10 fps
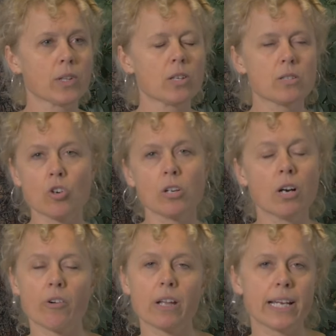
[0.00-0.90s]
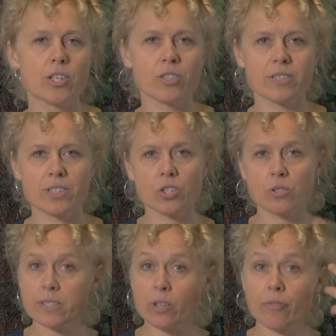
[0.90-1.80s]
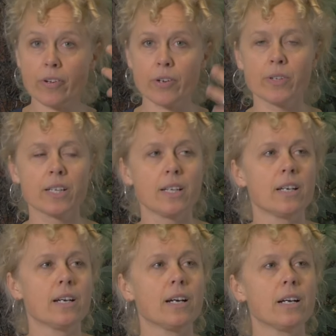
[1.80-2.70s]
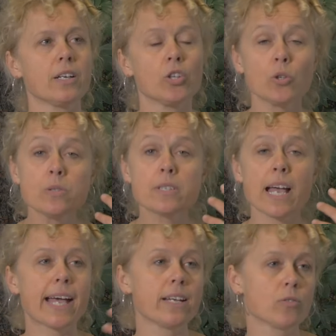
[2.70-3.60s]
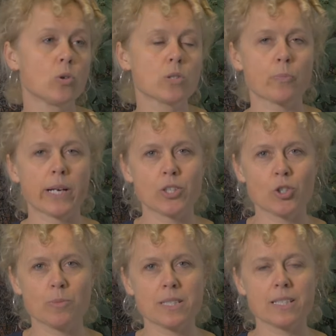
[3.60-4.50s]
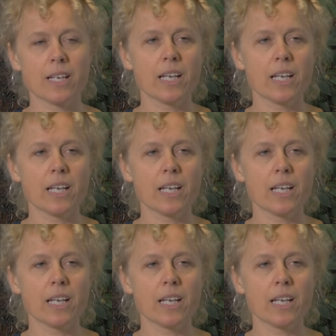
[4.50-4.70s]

strong correlations to cell phone use and, of course, brain tumours.